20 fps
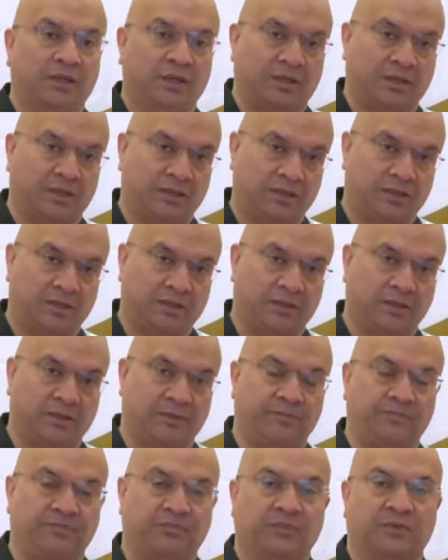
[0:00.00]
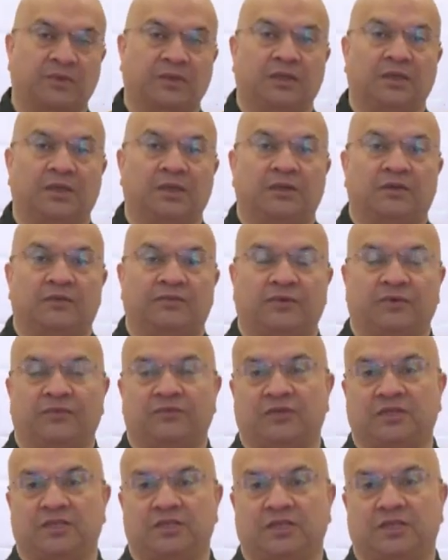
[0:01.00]

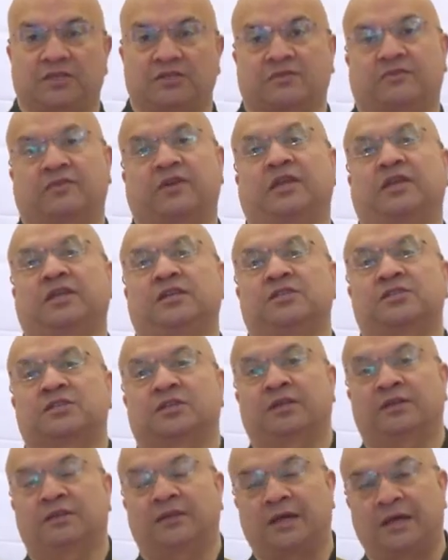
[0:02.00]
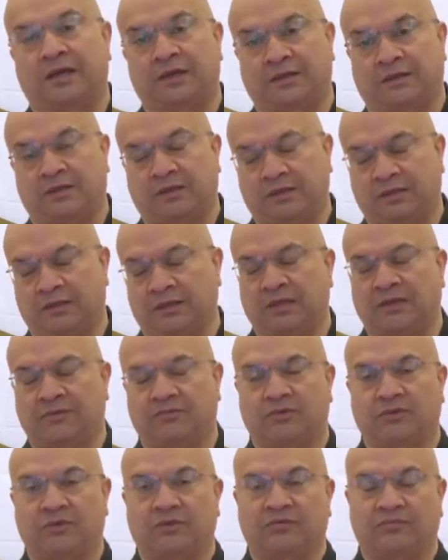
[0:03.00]
15 years of age. And that
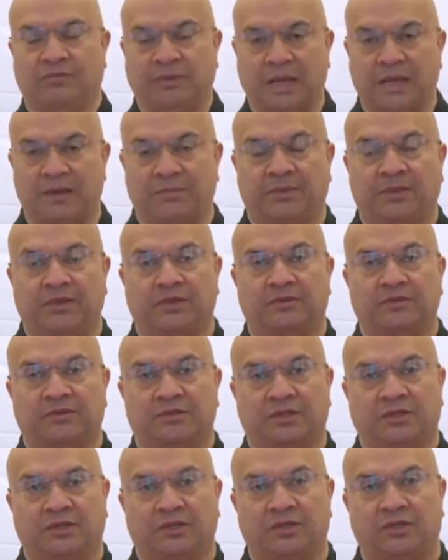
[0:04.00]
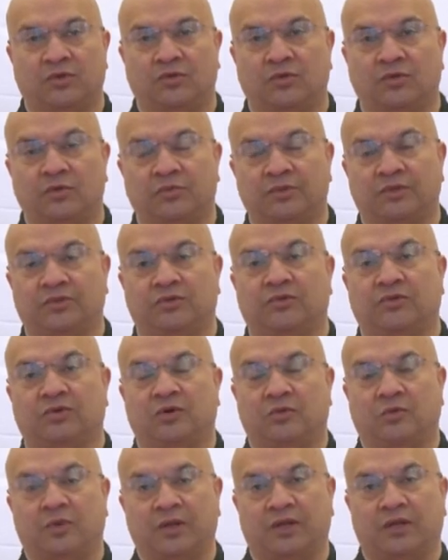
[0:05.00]
level of black belt, they normally do
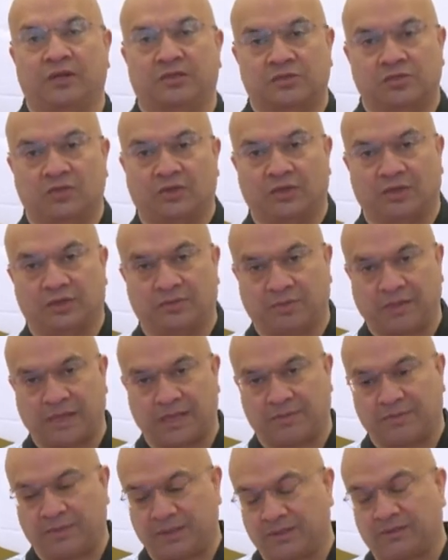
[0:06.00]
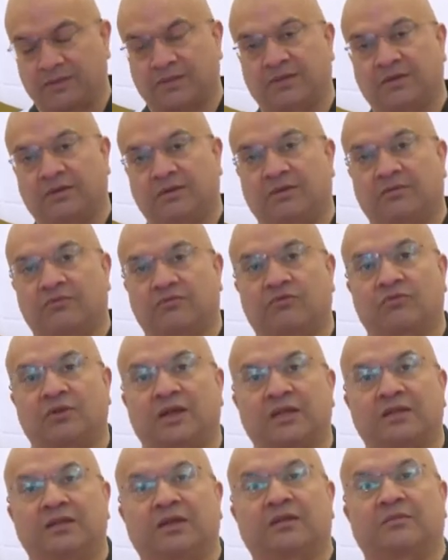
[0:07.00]
not wear a solid black belt, they have
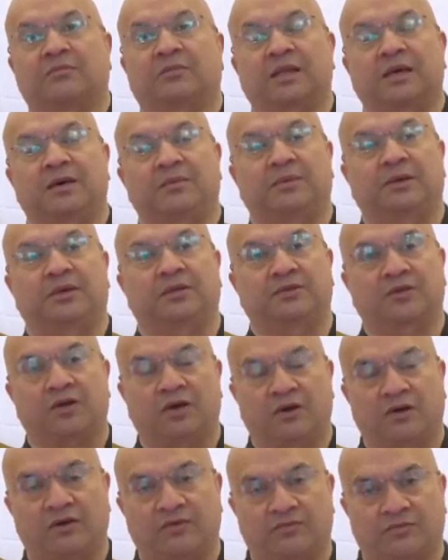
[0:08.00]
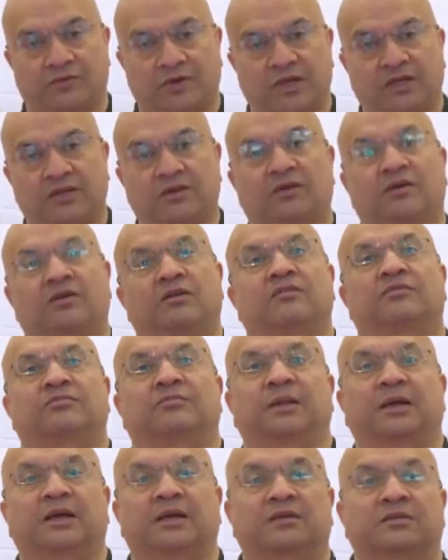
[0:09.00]
red and black belt. Half red, half
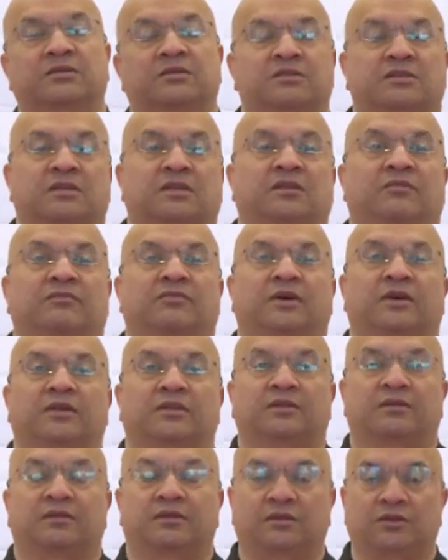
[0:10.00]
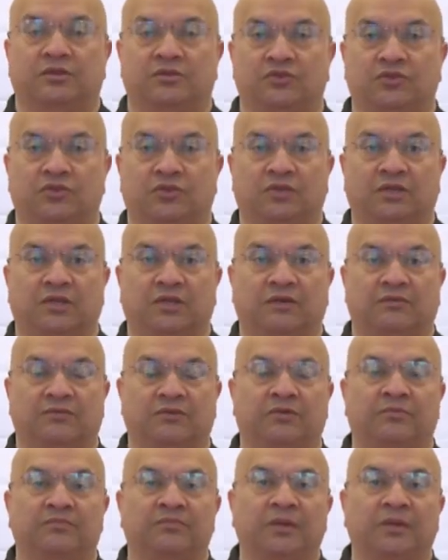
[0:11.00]
black, to signify that they're a junior level.